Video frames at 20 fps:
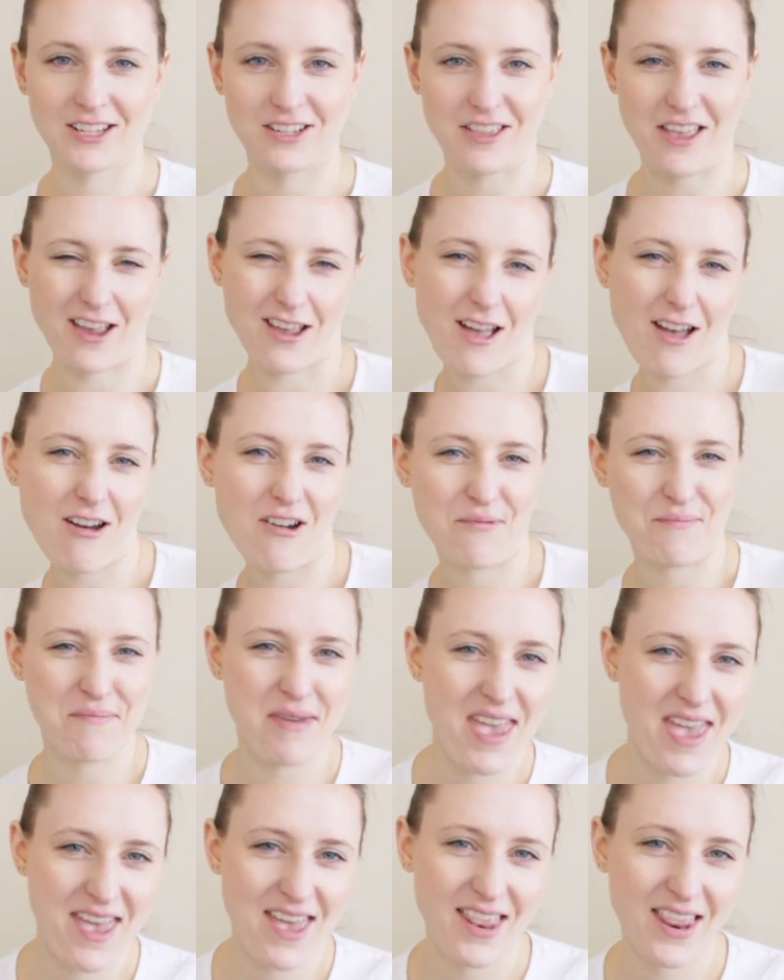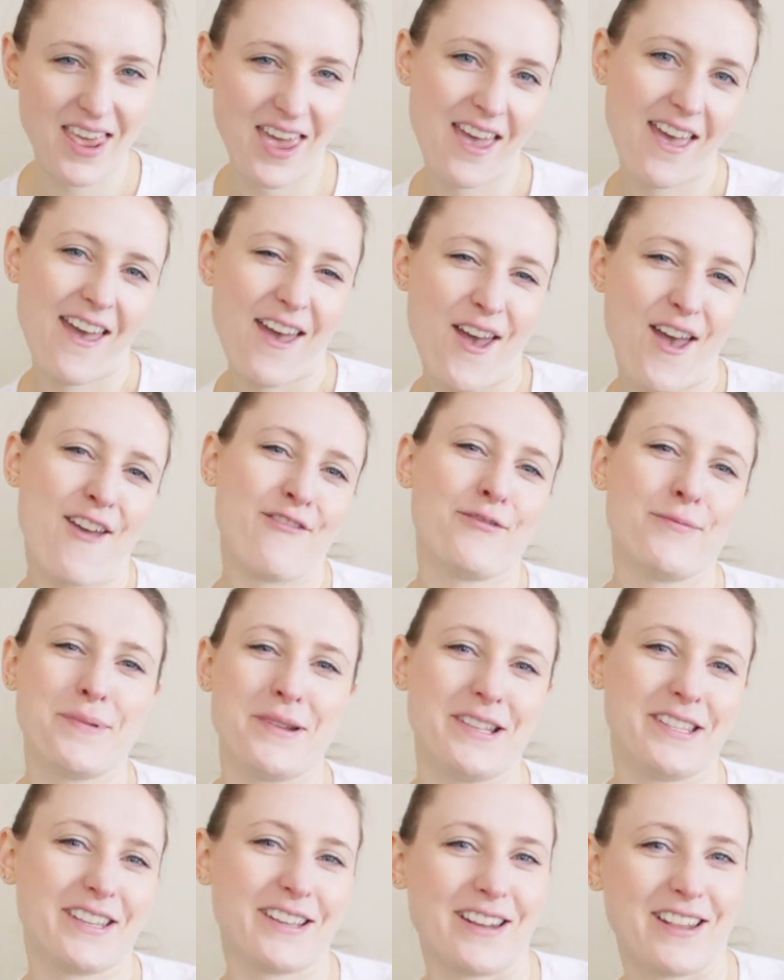You're like, oh man,
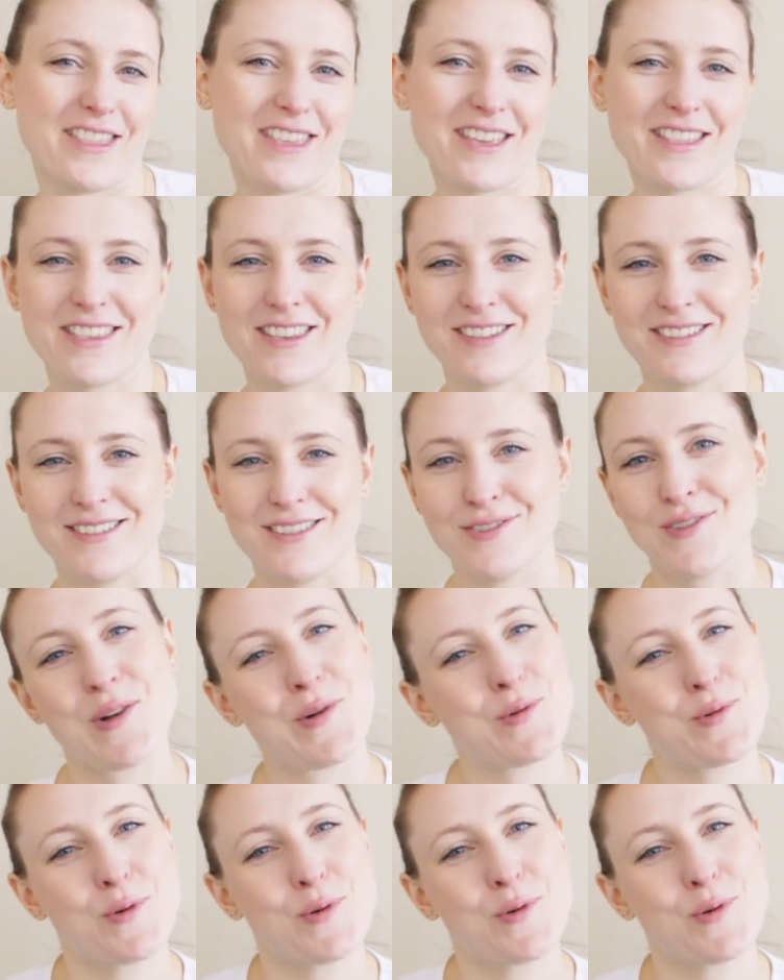everybody's gonna think this is so